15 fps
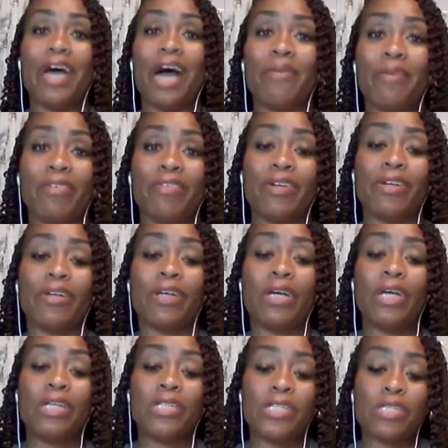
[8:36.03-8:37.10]
however,
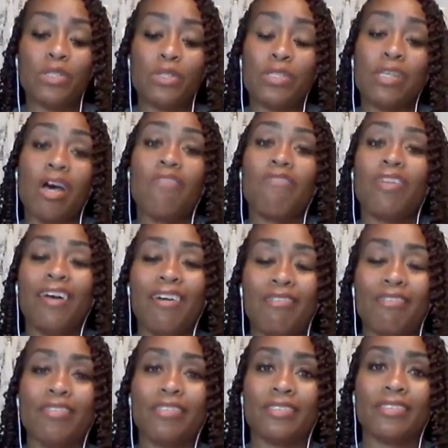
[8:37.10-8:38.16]
to
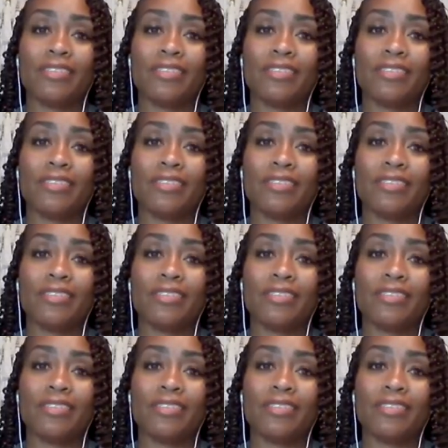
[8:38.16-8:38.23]
self-love,